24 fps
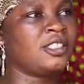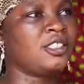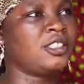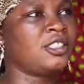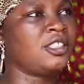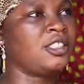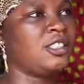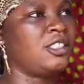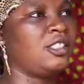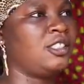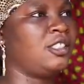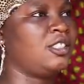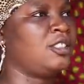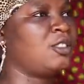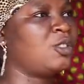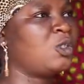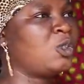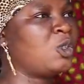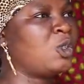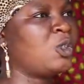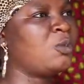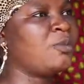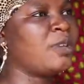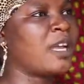She
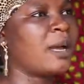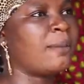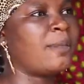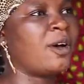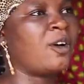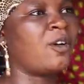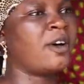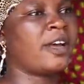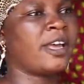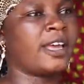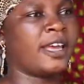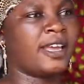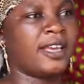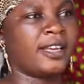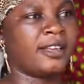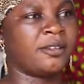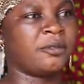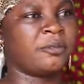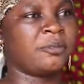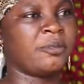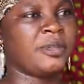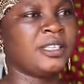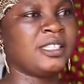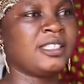told me about
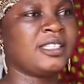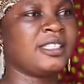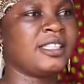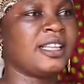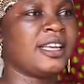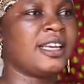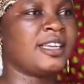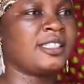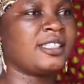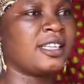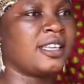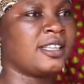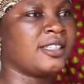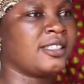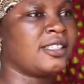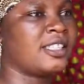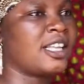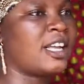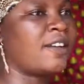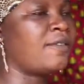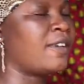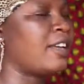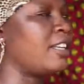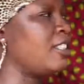her business and
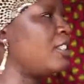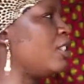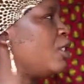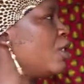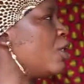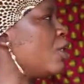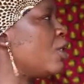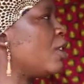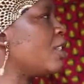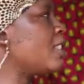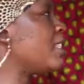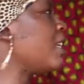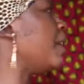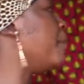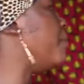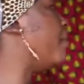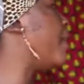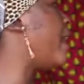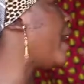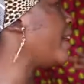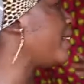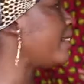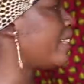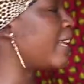stuff, and she saw some
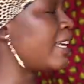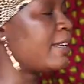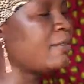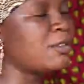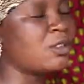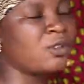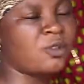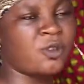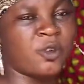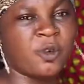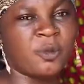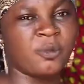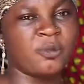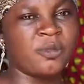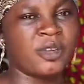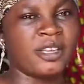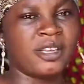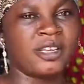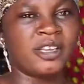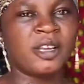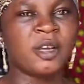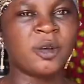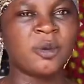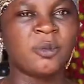items from
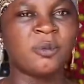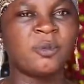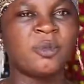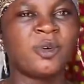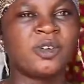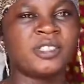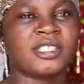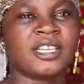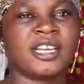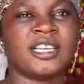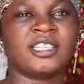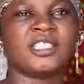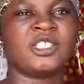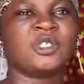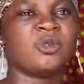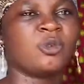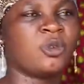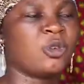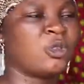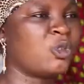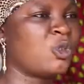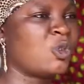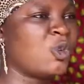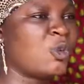me, bought, and she
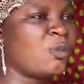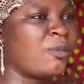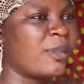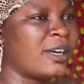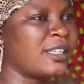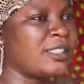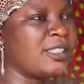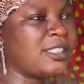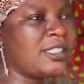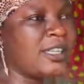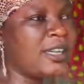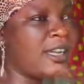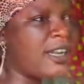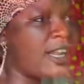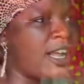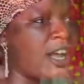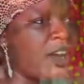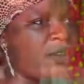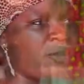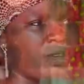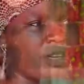was so much in love